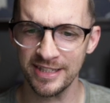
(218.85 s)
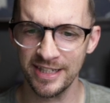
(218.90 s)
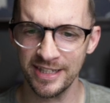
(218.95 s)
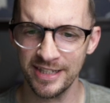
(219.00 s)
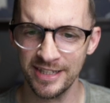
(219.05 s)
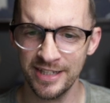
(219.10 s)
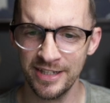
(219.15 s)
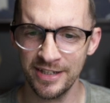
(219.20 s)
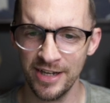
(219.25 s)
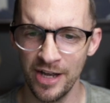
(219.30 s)

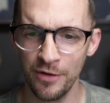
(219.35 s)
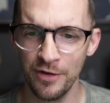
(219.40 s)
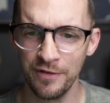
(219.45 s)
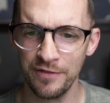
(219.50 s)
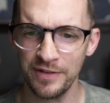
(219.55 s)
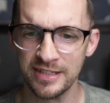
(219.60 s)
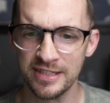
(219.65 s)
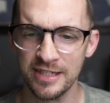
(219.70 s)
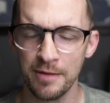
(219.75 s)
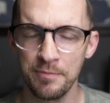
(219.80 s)

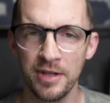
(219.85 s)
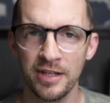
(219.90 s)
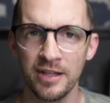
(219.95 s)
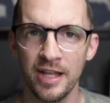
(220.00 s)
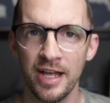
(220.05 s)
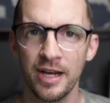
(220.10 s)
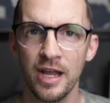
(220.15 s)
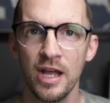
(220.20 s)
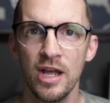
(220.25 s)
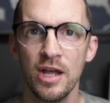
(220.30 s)
If it's
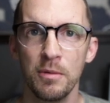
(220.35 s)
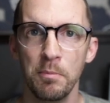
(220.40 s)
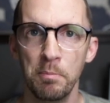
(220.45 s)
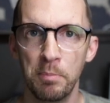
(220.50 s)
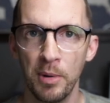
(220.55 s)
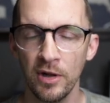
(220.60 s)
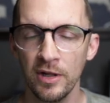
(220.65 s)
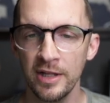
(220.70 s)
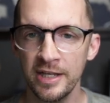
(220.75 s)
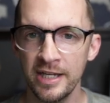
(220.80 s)
something like
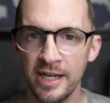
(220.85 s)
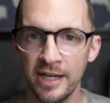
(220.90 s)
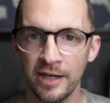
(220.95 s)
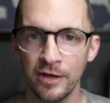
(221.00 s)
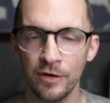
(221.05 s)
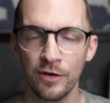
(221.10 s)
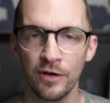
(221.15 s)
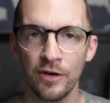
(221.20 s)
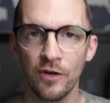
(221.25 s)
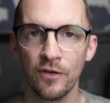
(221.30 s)

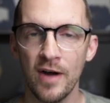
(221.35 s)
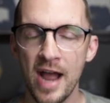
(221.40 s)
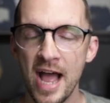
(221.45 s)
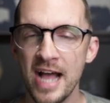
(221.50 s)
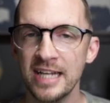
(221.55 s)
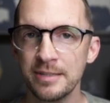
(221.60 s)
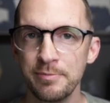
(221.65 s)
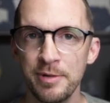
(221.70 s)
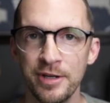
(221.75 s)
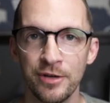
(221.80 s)
bullying or
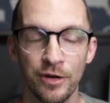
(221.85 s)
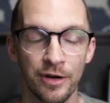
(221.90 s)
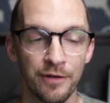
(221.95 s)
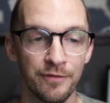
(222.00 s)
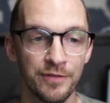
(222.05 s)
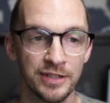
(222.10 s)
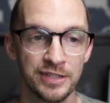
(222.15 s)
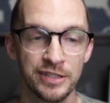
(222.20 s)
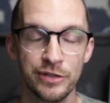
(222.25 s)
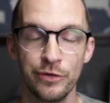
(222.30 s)
harassment,
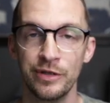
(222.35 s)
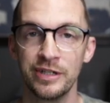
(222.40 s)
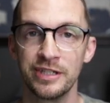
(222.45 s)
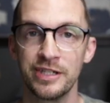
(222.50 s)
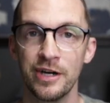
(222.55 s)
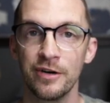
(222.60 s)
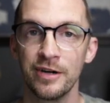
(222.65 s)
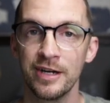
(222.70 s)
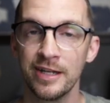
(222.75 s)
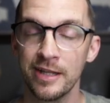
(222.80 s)
or if the
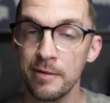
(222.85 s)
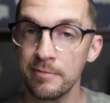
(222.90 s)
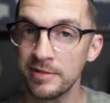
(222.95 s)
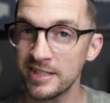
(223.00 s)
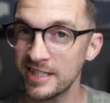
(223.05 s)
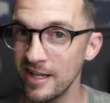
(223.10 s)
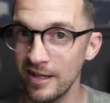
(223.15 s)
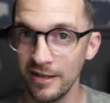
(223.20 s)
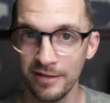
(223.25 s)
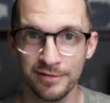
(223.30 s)
student's hurting
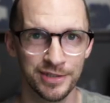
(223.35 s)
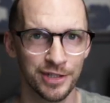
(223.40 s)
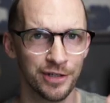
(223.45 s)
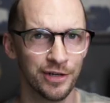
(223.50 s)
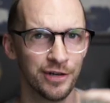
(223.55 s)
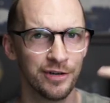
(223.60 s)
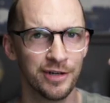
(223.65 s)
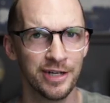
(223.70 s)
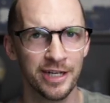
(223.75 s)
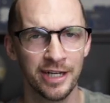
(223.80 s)

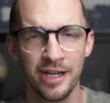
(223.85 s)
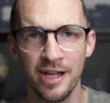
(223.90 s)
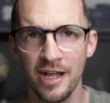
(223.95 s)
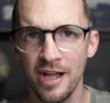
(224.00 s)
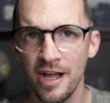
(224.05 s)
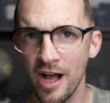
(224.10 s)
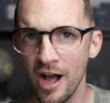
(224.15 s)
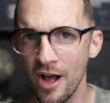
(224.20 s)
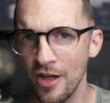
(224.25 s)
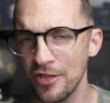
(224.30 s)
themselves or
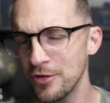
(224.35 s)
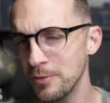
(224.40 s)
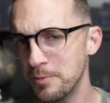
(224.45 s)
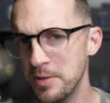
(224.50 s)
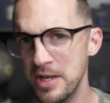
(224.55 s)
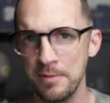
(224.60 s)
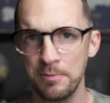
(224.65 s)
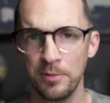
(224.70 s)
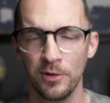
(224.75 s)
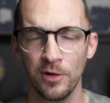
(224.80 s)
hurting
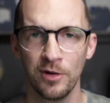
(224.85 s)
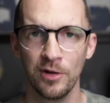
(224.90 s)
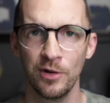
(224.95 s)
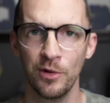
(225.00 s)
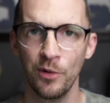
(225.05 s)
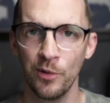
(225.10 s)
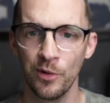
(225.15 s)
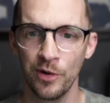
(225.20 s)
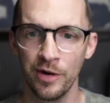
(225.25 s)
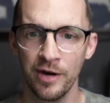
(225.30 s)
other
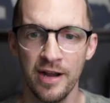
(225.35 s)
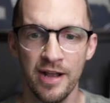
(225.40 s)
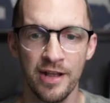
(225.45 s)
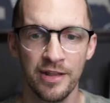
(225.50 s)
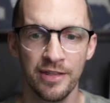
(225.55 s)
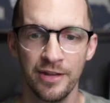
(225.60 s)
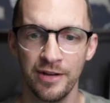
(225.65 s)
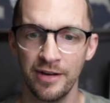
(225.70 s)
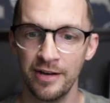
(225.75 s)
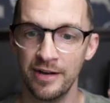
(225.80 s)
people, or
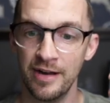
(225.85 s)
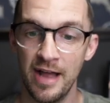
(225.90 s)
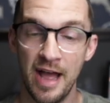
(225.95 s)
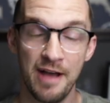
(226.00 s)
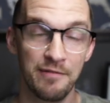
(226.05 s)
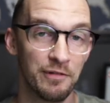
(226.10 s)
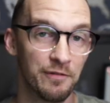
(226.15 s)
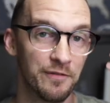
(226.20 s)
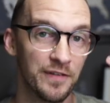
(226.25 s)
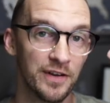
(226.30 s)

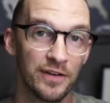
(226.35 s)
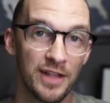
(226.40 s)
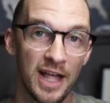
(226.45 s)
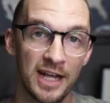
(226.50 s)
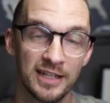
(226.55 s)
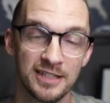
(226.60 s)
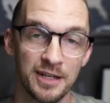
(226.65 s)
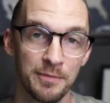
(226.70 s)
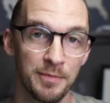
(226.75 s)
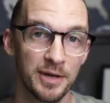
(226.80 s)
they have a
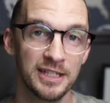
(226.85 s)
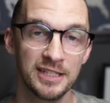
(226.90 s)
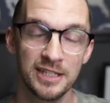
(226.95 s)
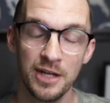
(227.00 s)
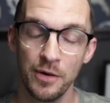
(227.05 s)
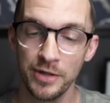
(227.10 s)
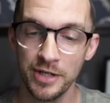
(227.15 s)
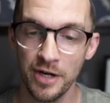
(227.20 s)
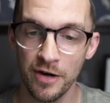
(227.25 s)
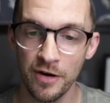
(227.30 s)
fear that
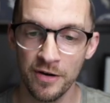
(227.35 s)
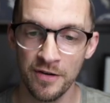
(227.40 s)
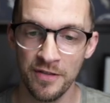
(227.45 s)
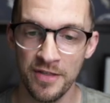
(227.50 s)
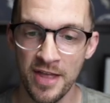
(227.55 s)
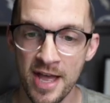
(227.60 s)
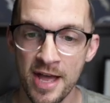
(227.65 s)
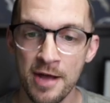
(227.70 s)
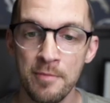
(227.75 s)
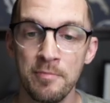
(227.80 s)
somebody's going to
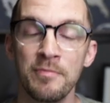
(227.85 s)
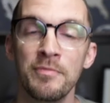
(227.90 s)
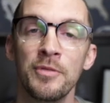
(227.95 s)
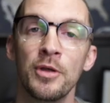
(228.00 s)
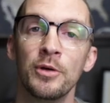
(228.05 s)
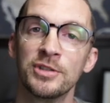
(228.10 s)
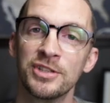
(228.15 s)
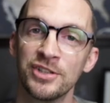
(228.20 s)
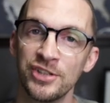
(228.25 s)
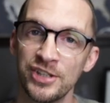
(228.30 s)
hurt
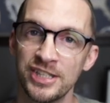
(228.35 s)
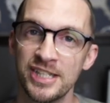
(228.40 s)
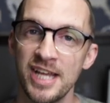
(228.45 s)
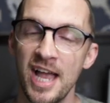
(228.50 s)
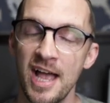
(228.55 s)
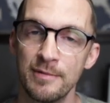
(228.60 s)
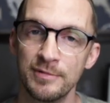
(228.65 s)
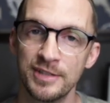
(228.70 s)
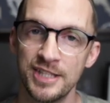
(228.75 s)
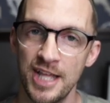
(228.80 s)
them, those are
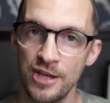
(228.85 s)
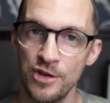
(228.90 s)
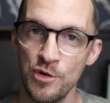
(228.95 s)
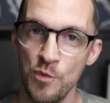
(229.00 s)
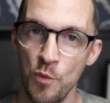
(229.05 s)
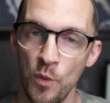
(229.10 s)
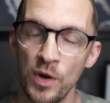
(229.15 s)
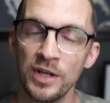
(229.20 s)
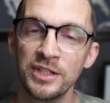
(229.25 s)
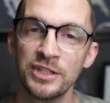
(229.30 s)
the times
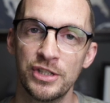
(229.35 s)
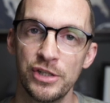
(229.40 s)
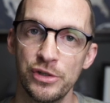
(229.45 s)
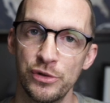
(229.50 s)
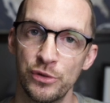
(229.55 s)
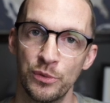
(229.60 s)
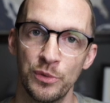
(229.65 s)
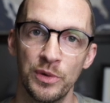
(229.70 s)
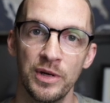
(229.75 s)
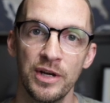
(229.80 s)
that you
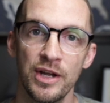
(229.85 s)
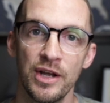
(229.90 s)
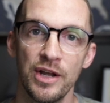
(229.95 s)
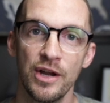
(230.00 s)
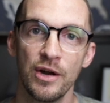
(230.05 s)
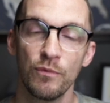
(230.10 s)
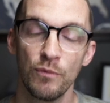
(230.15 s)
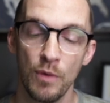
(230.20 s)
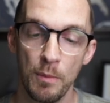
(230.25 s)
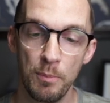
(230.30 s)
want to
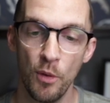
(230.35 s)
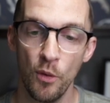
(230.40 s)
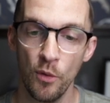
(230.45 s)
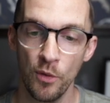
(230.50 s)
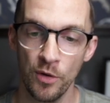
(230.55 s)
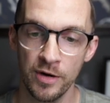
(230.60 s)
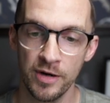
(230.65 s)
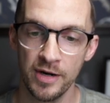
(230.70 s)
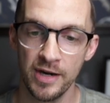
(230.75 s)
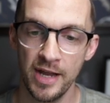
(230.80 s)

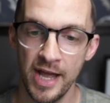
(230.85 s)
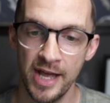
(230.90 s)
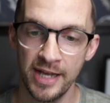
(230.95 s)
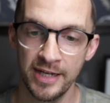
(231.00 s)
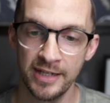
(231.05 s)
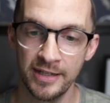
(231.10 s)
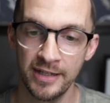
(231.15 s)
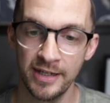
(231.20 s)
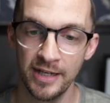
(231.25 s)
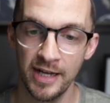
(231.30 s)
report
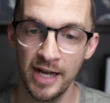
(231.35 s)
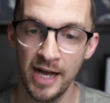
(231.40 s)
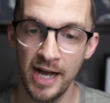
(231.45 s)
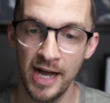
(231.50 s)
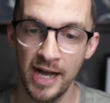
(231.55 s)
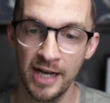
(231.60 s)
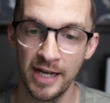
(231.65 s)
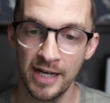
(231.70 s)
and